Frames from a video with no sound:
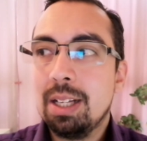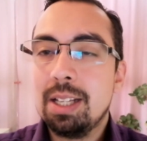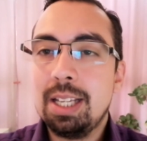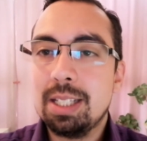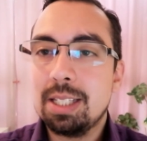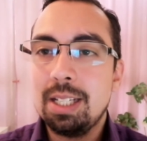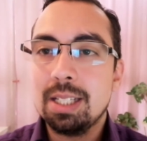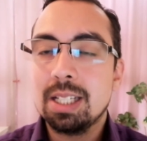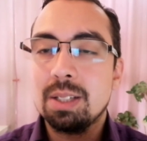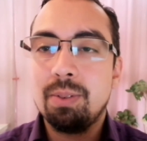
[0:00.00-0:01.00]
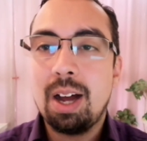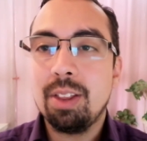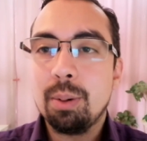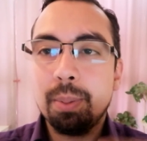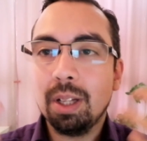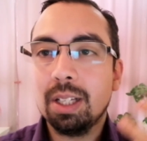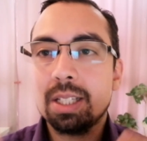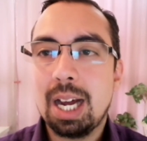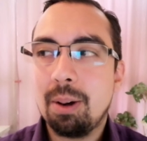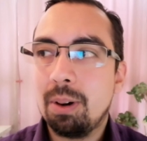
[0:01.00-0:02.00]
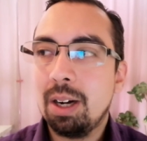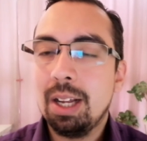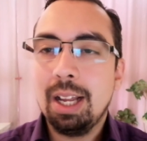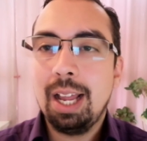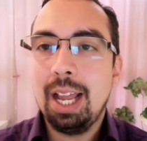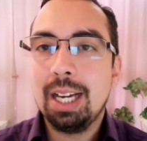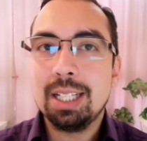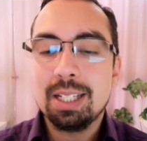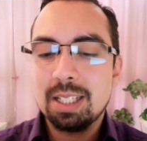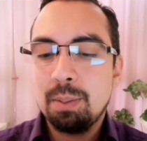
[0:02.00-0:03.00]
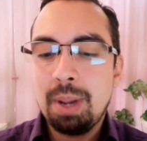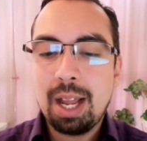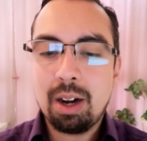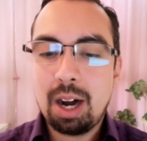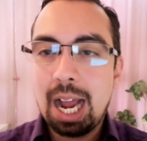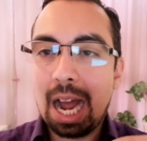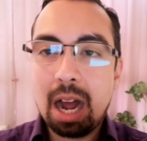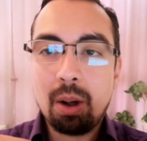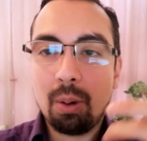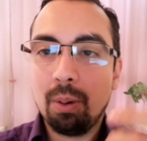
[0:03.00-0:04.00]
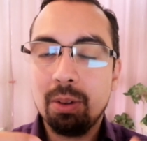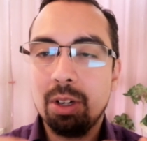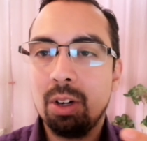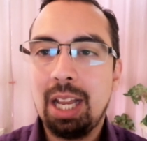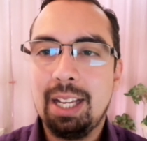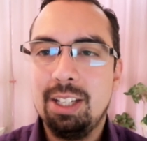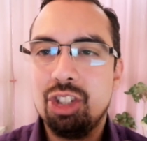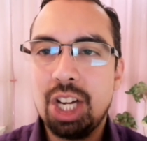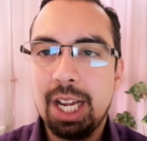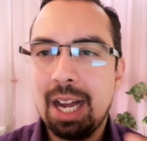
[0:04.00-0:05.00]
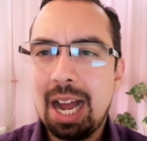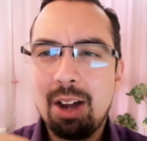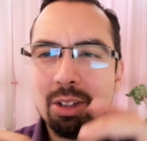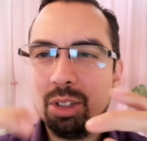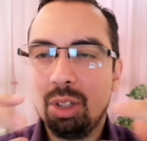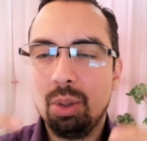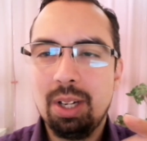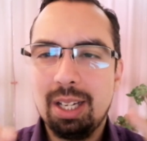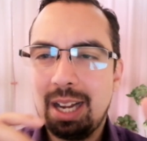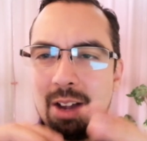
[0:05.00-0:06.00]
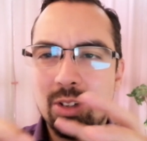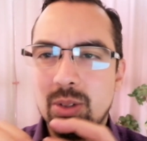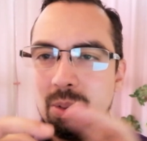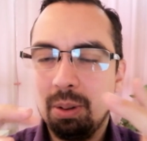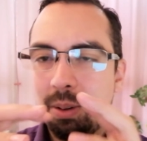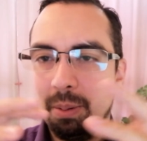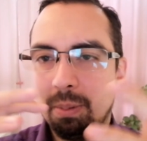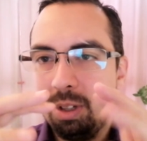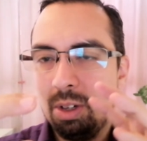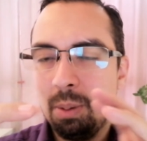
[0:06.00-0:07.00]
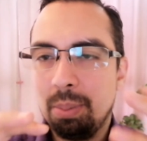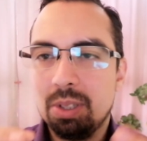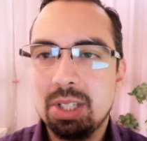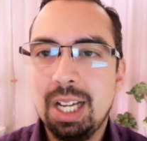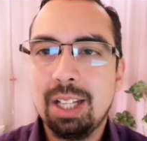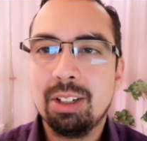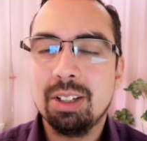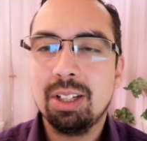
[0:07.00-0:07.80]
He sees his father build a tower, and it doesn't matter how, like in Jenga, how you do it, how you put together